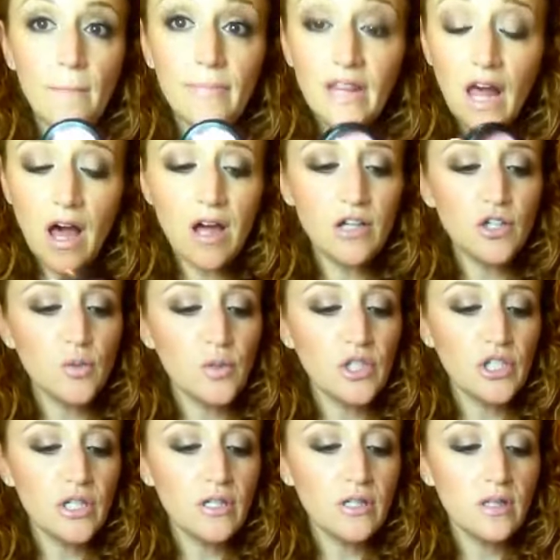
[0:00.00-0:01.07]
blush,
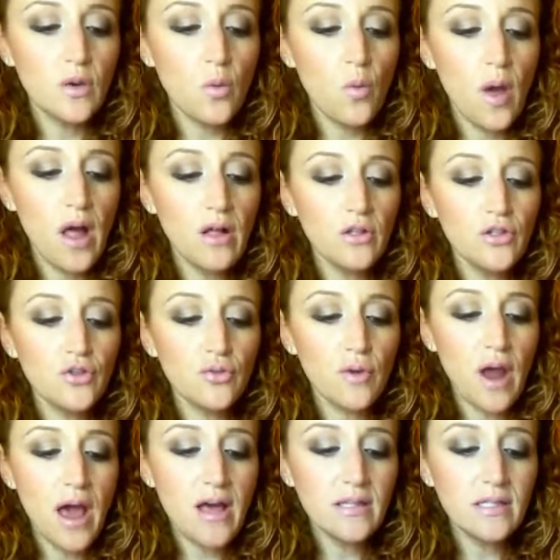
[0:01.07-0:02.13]
which is the Well
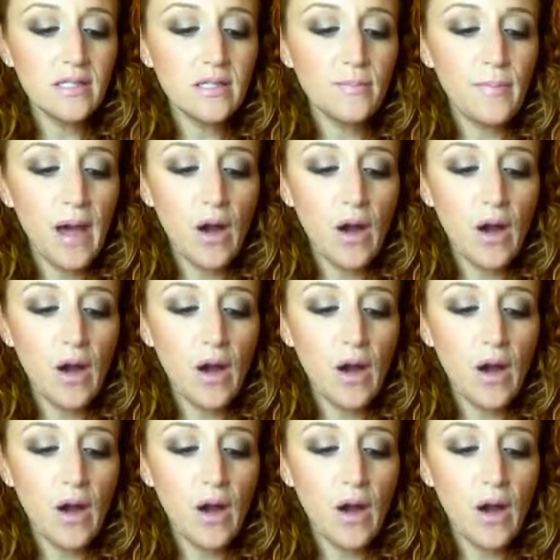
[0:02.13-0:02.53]
Dressed